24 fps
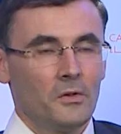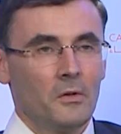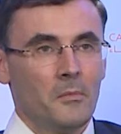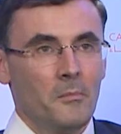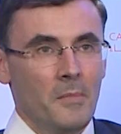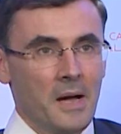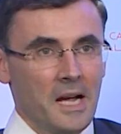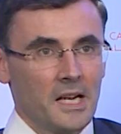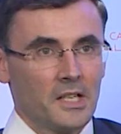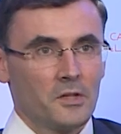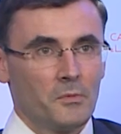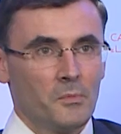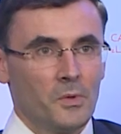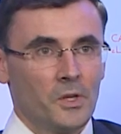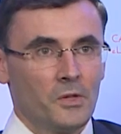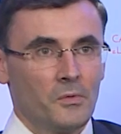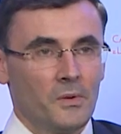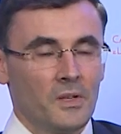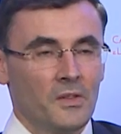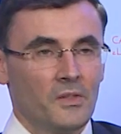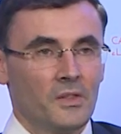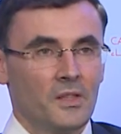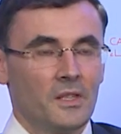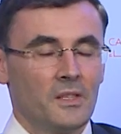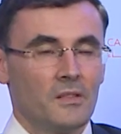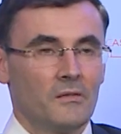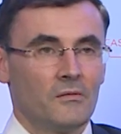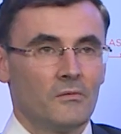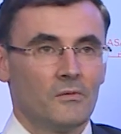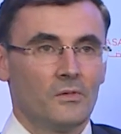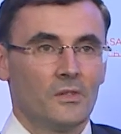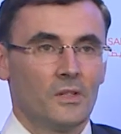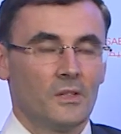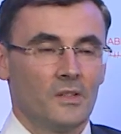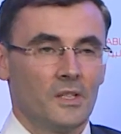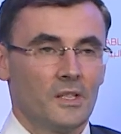the match between
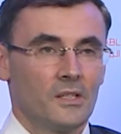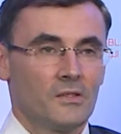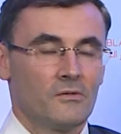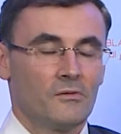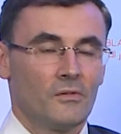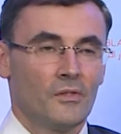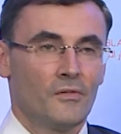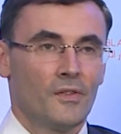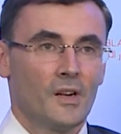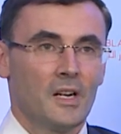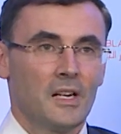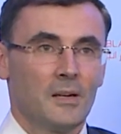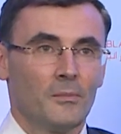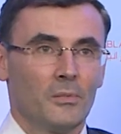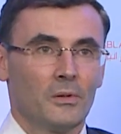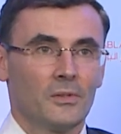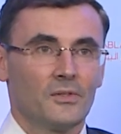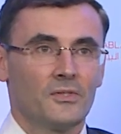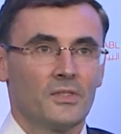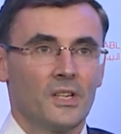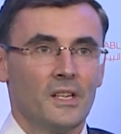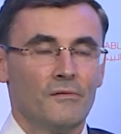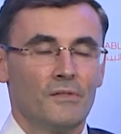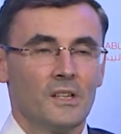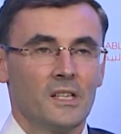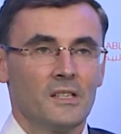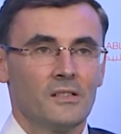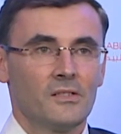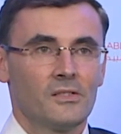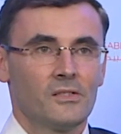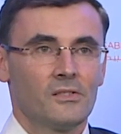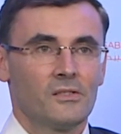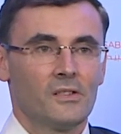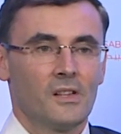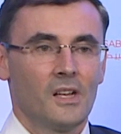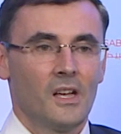these available
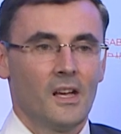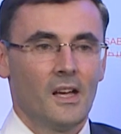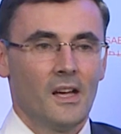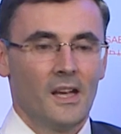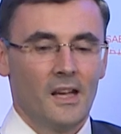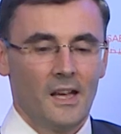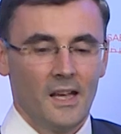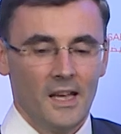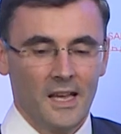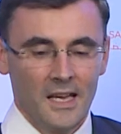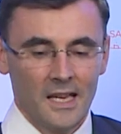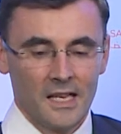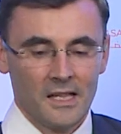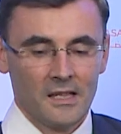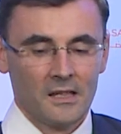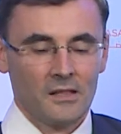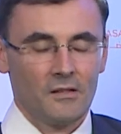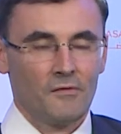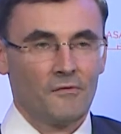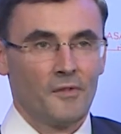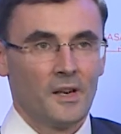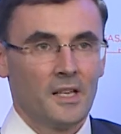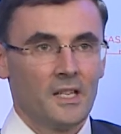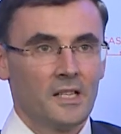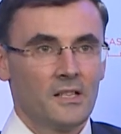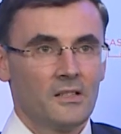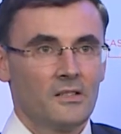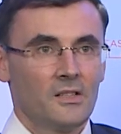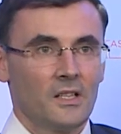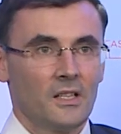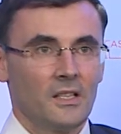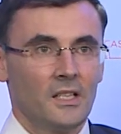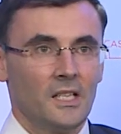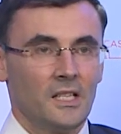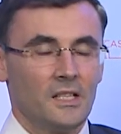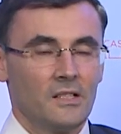savings and the
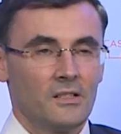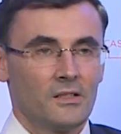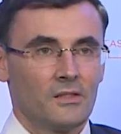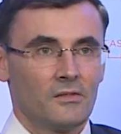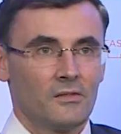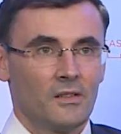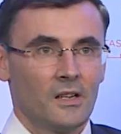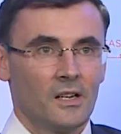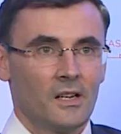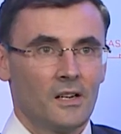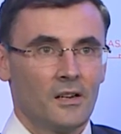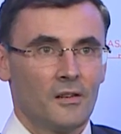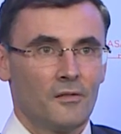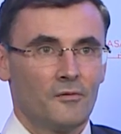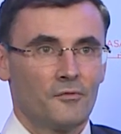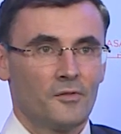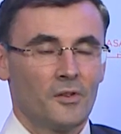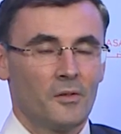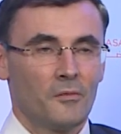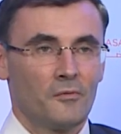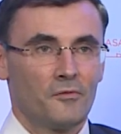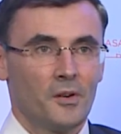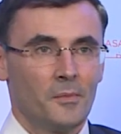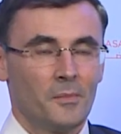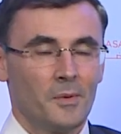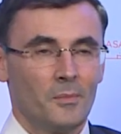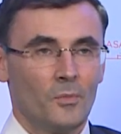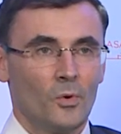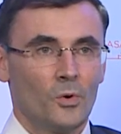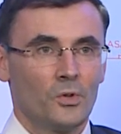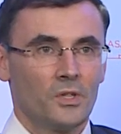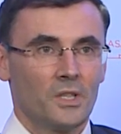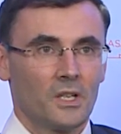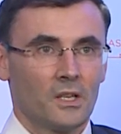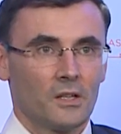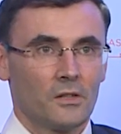financing needs from
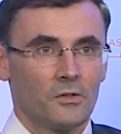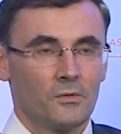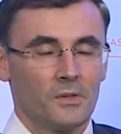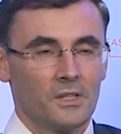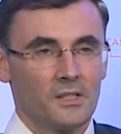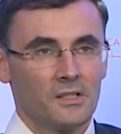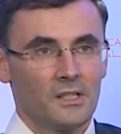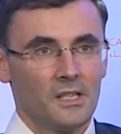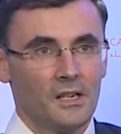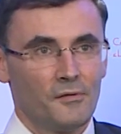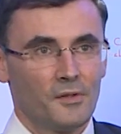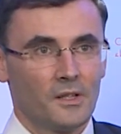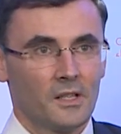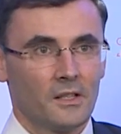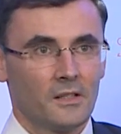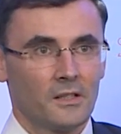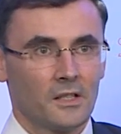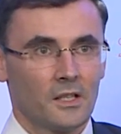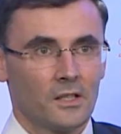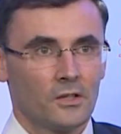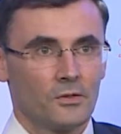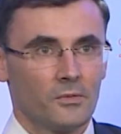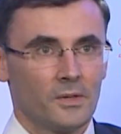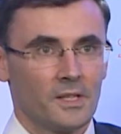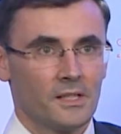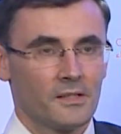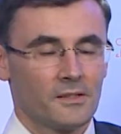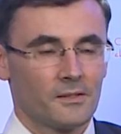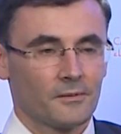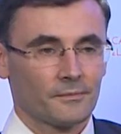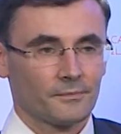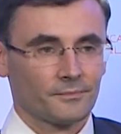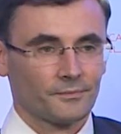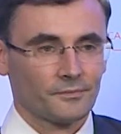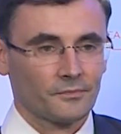emerging countries and African countries?